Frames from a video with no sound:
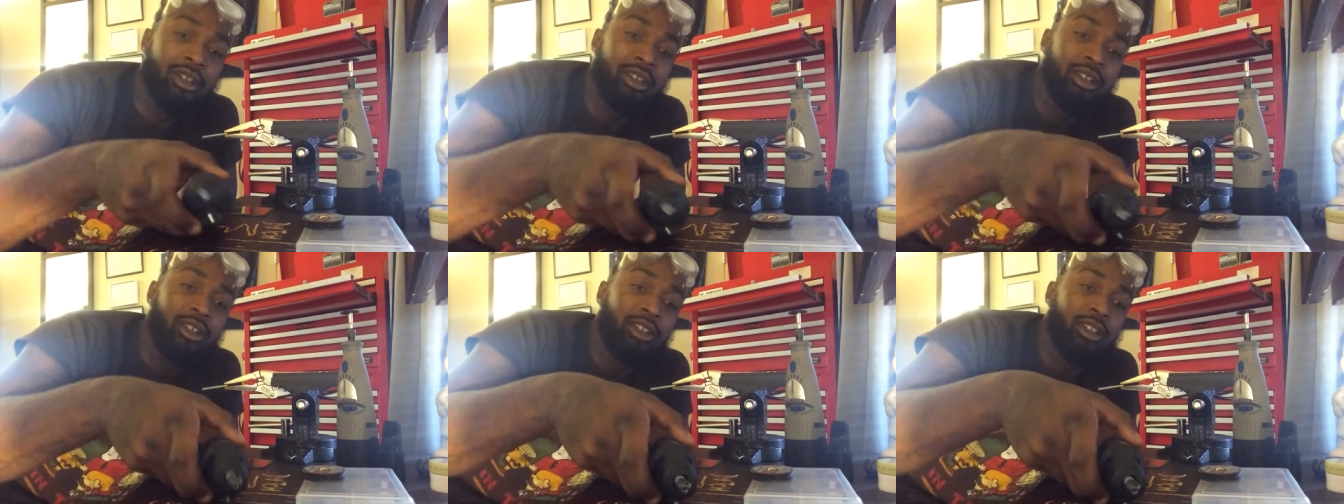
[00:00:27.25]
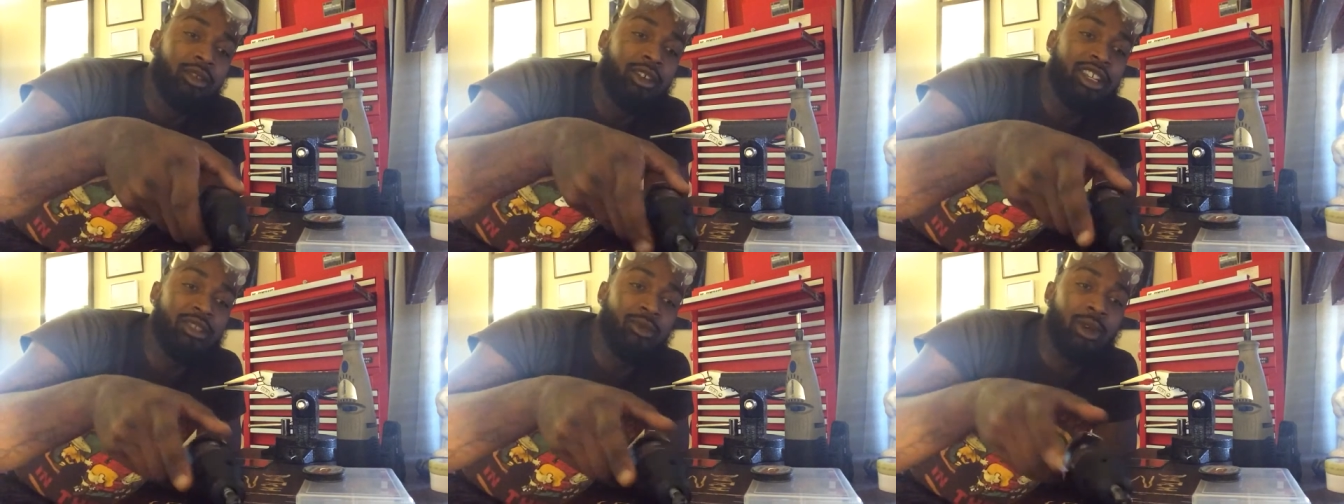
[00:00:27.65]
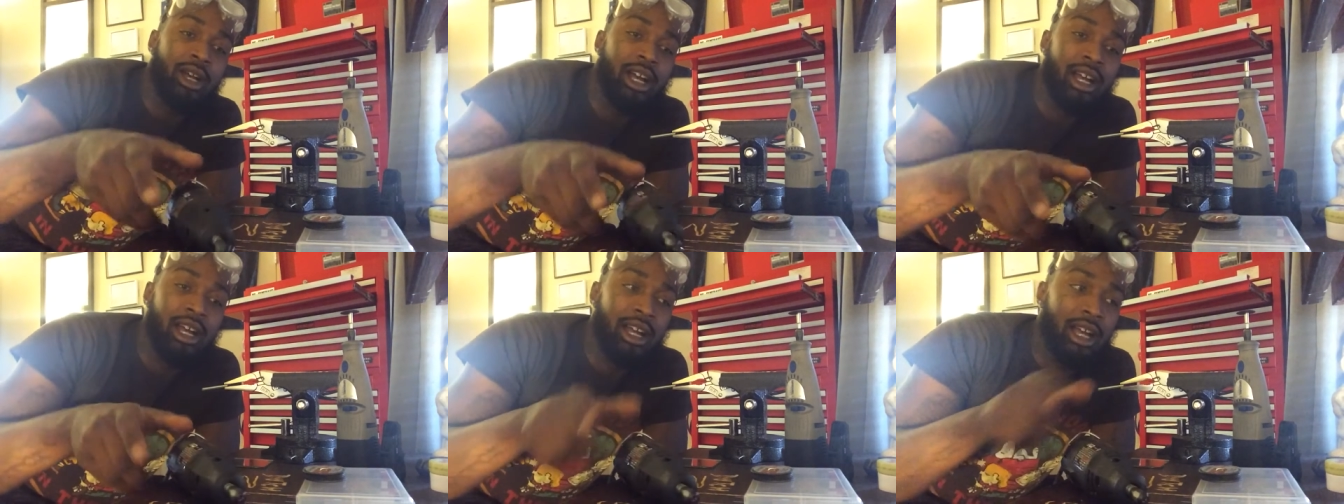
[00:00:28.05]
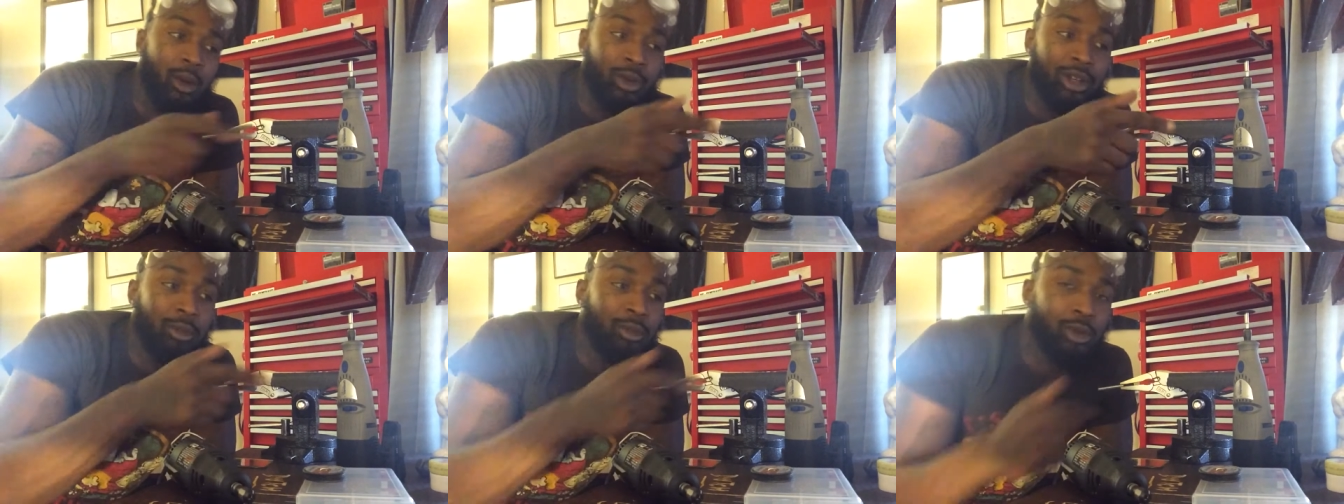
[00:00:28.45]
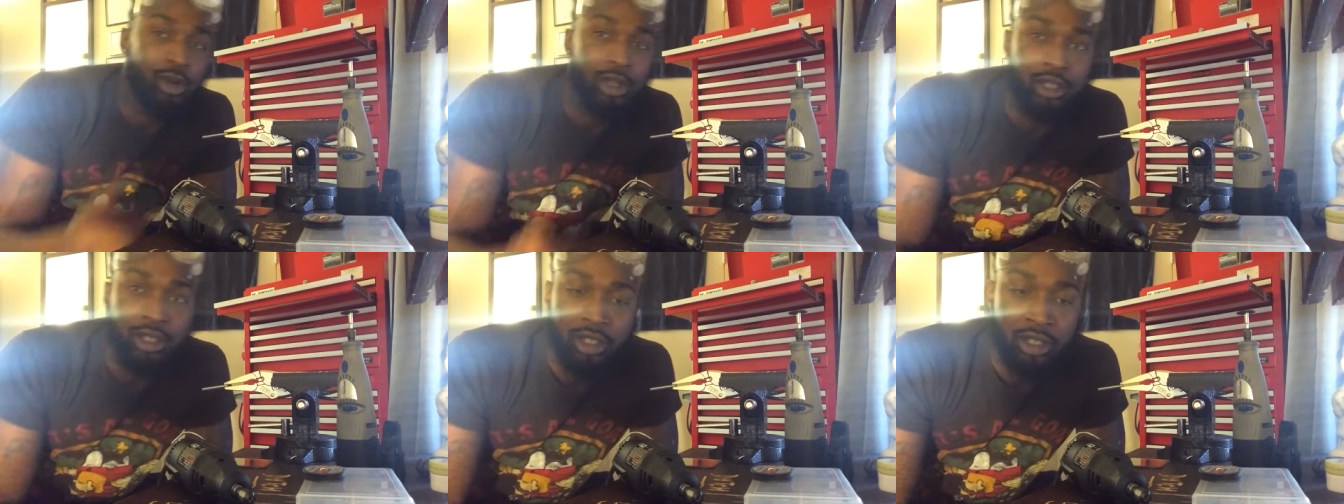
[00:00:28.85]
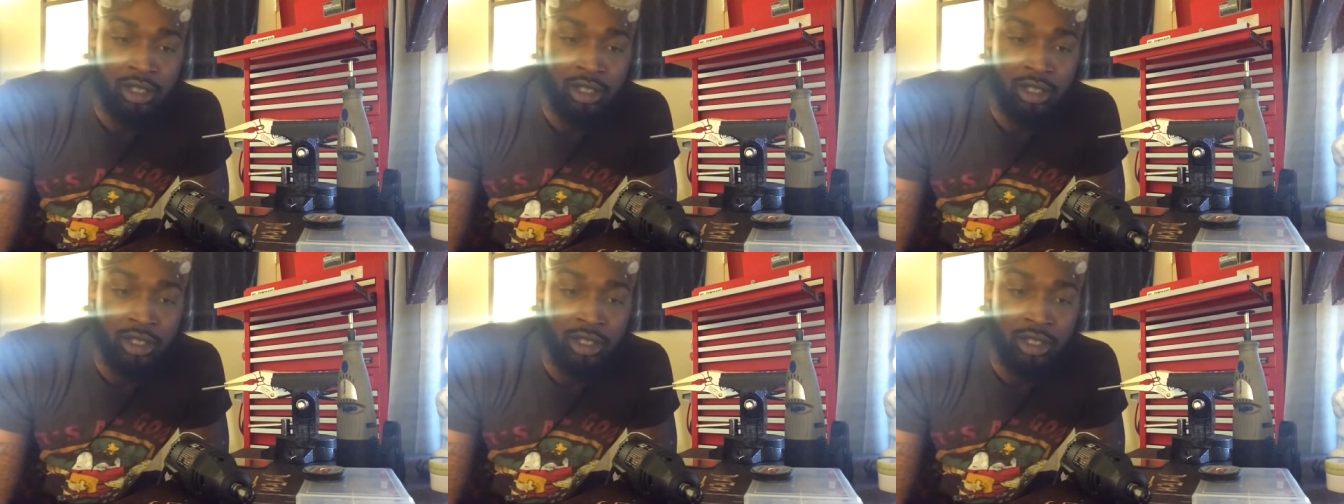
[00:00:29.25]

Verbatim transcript: the reason why I went and bought